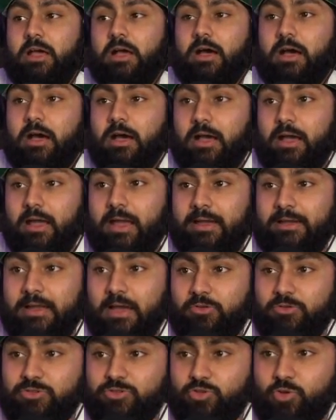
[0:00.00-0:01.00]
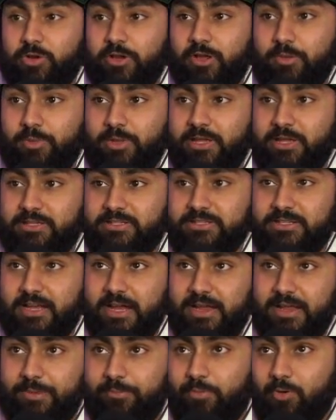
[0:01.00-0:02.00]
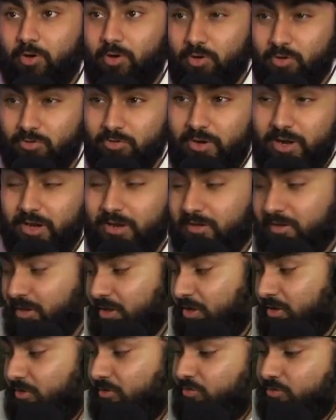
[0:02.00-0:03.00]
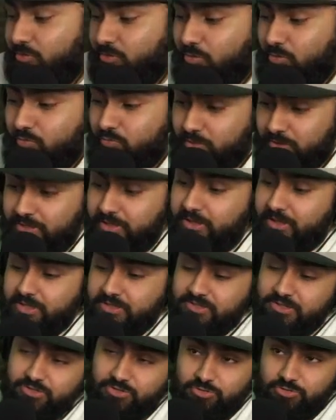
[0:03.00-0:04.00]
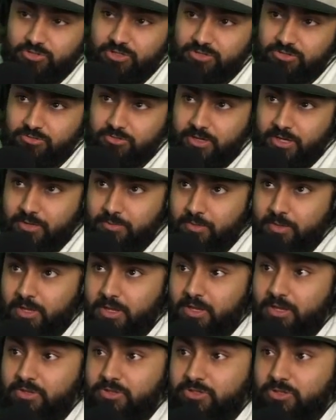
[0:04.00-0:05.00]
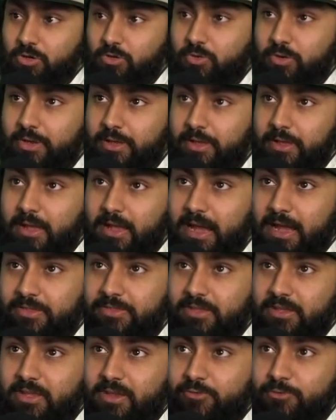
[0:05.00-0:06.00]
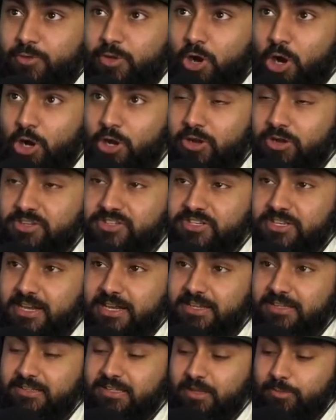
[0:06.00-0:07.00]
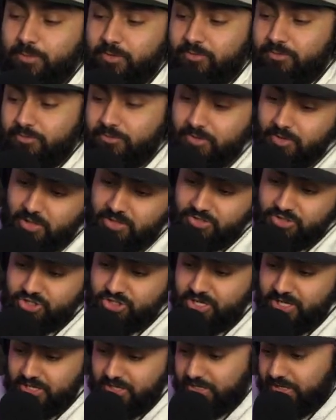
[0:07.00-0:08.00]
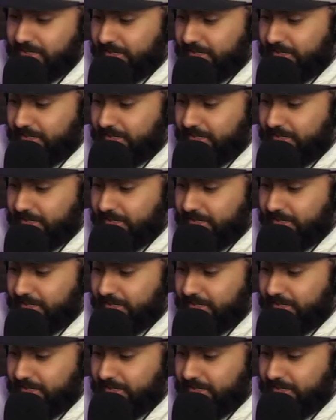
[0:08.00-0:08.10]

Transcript: And now he's going up against guy in Paul Craig, who really likes his jiu-jitsu game. So I think if we are going to see any type of chink